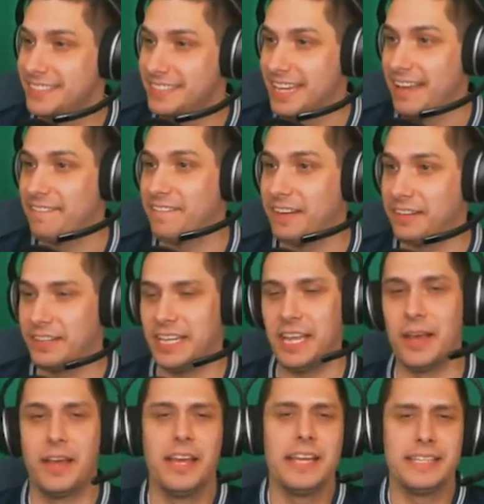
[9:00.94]
Definitely
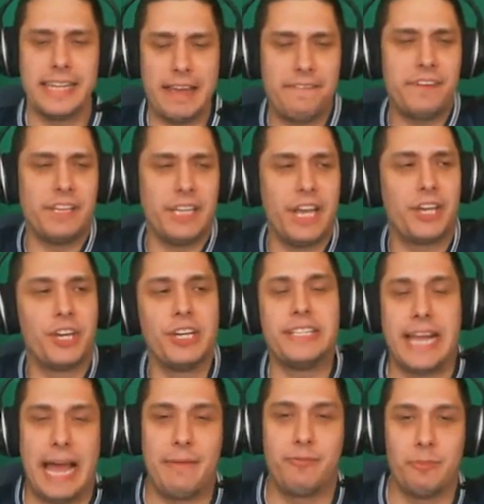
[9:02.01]
a, definitely a good
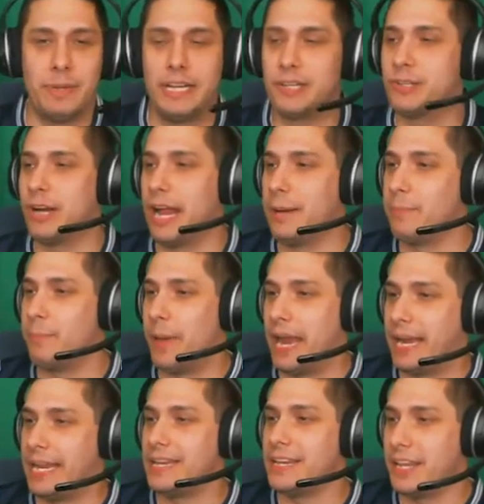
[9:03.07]
time for me to try and
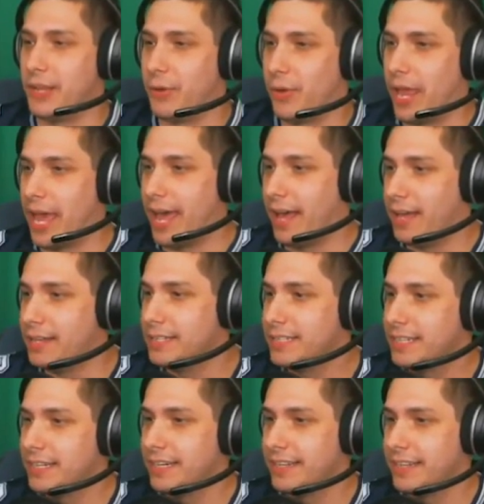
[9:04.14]
bet into you. Yeah, there,